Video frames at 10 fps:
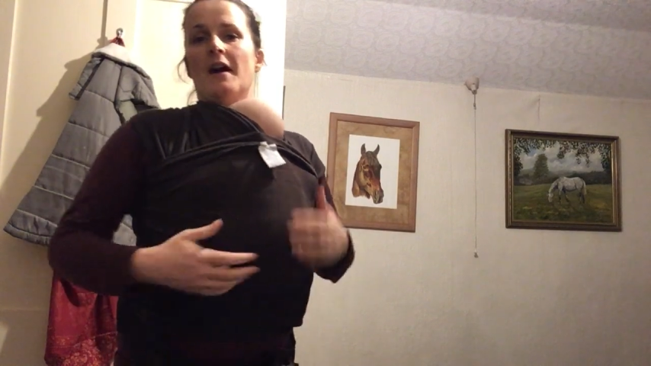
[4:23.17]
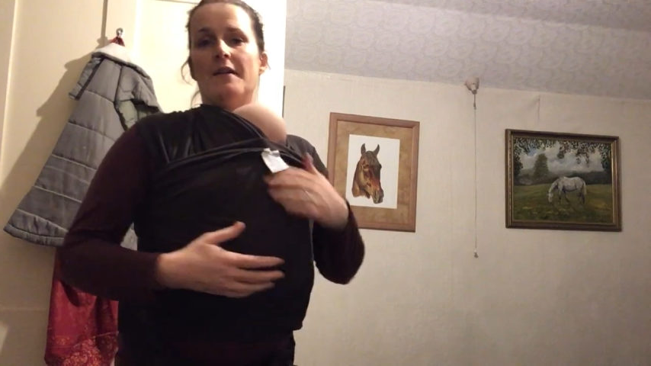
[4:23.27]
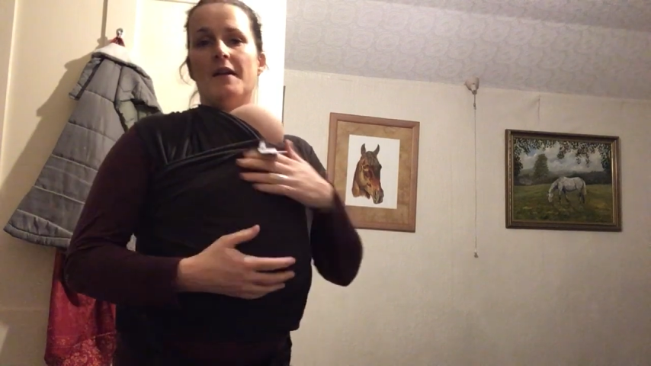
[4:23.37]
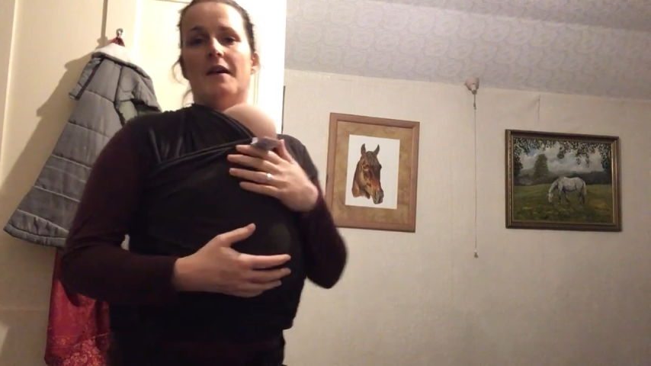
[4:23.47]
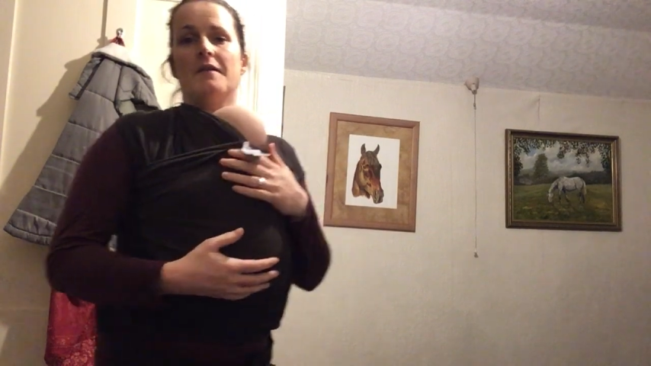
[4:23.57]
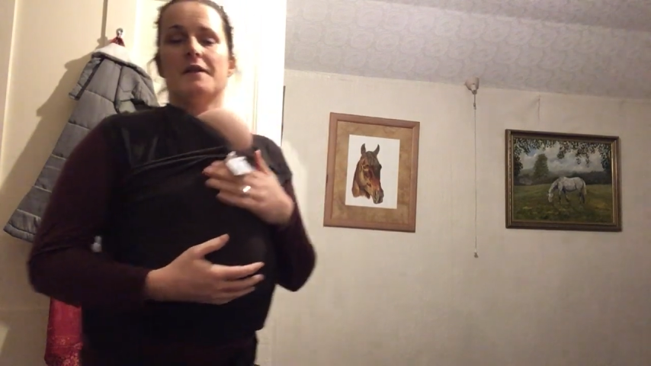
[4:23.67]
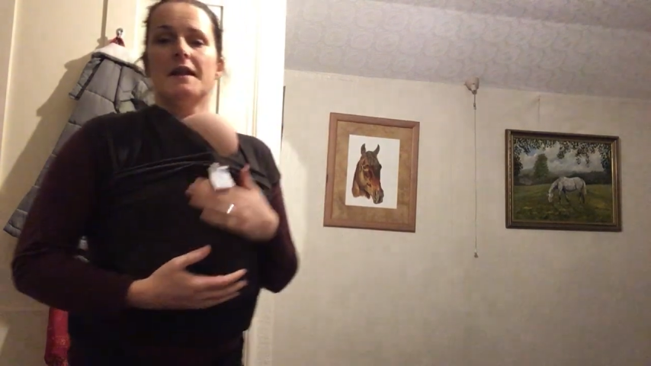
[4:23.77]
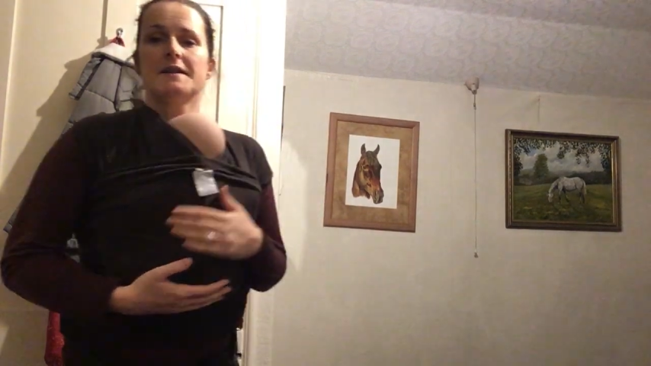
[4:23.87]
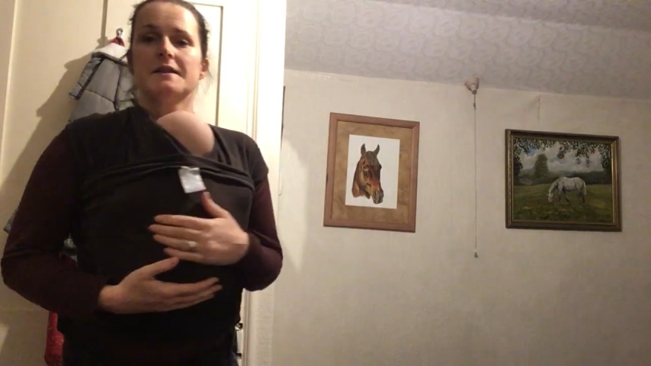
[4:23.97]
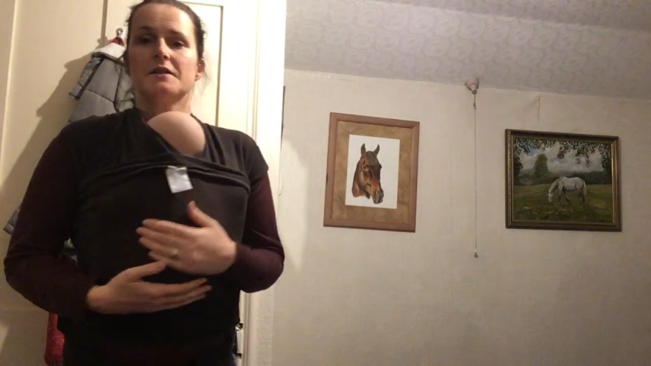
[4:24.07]
And then the
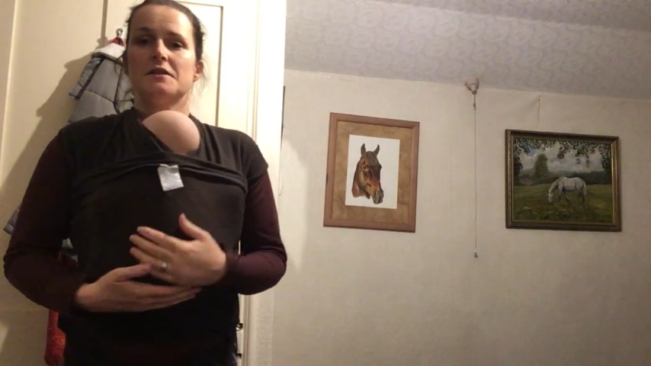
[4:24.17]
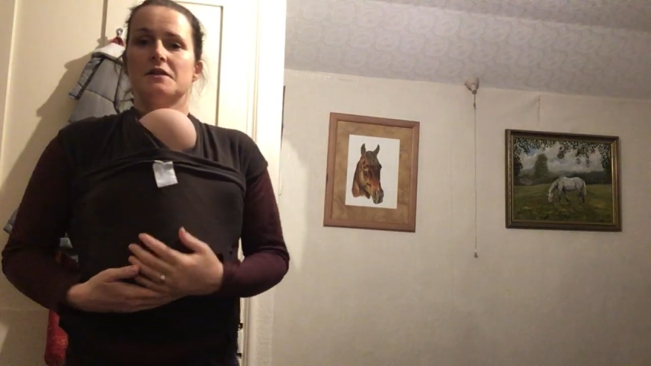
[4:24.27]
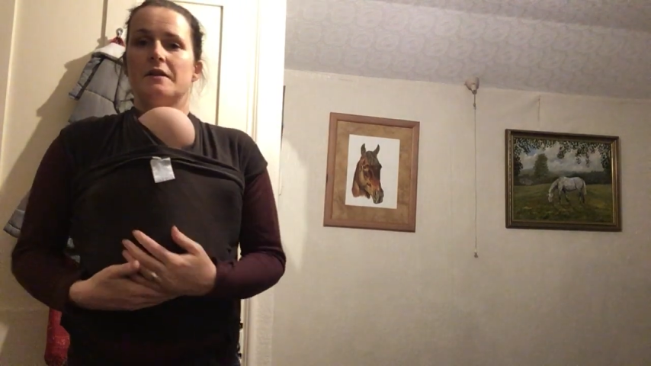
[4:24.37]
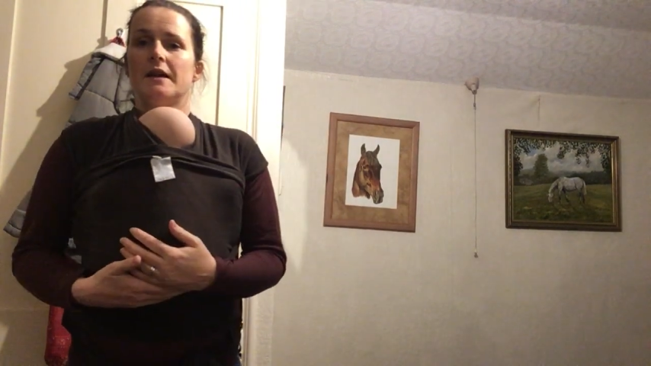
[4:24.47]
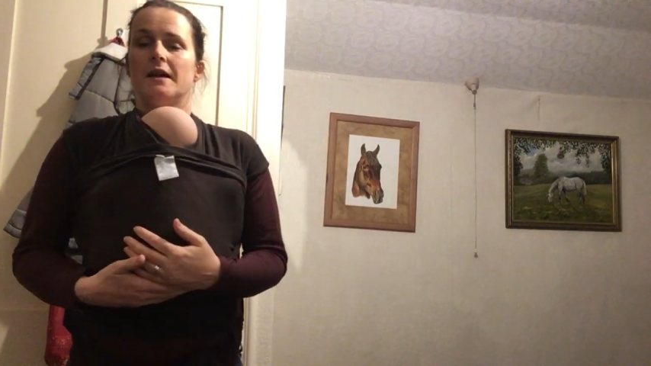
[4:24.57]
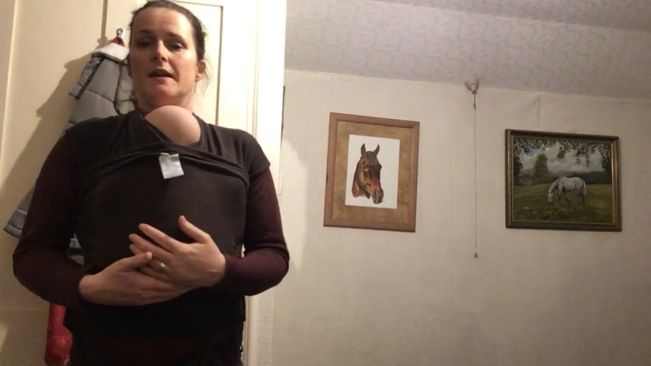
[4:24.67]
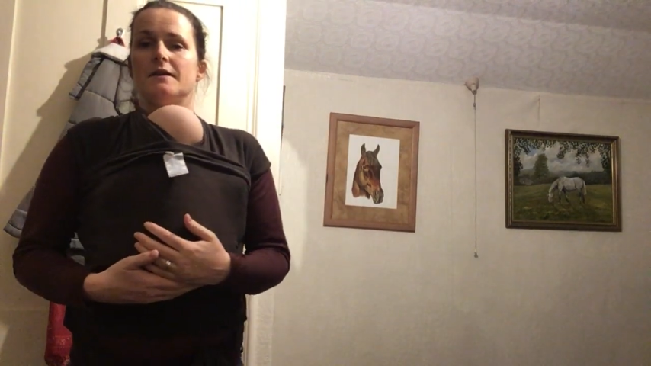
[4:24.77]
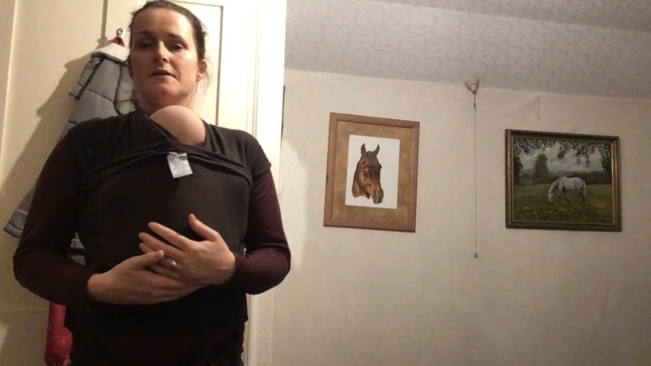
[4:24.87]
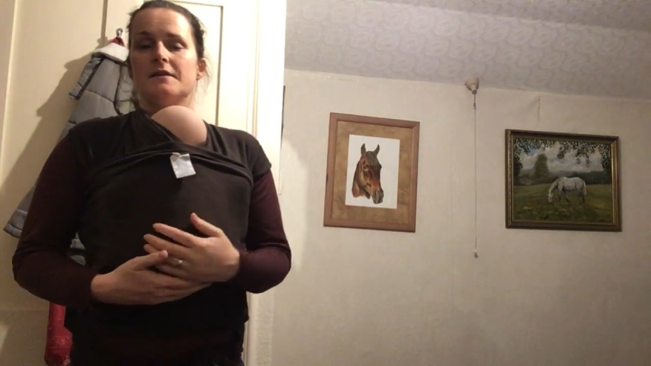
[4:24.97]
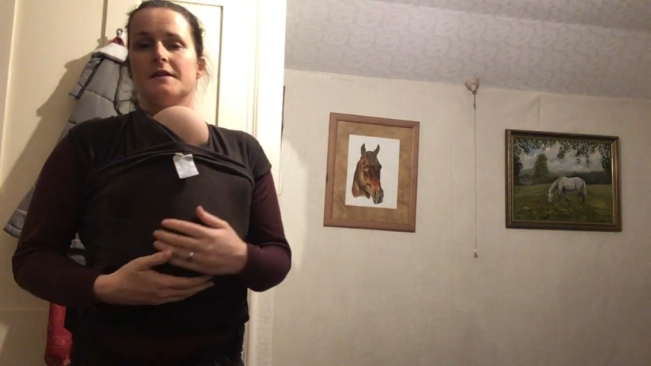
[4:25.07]
last thing to do here
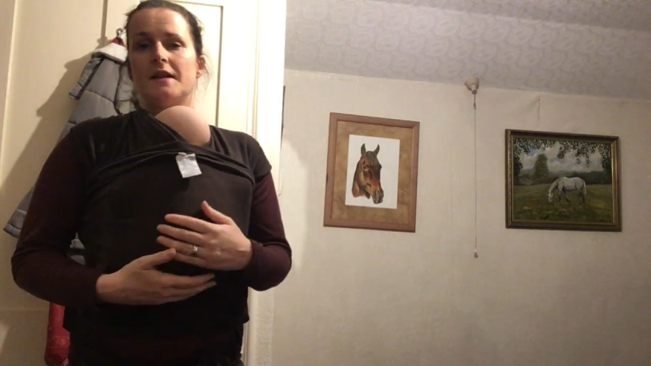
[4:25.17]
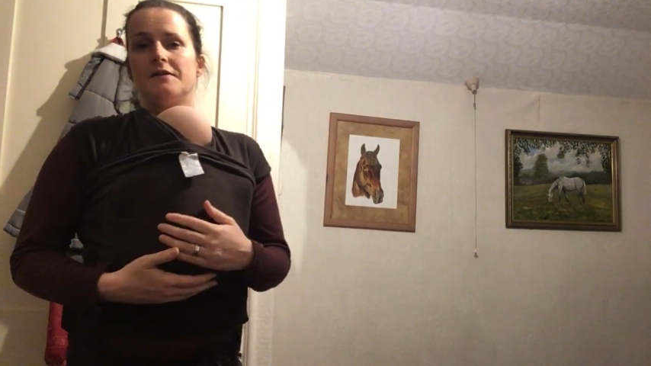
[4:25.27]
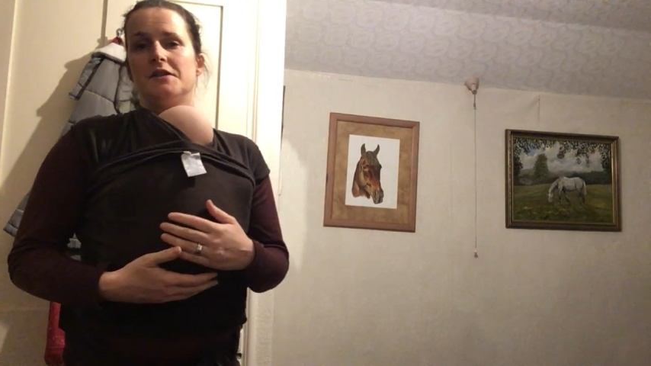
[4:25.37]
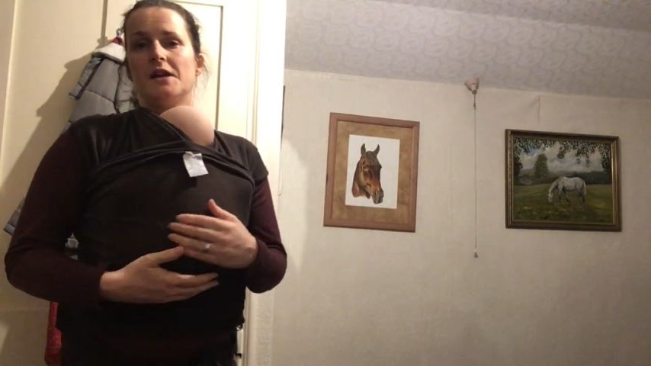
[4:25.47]
is just the safety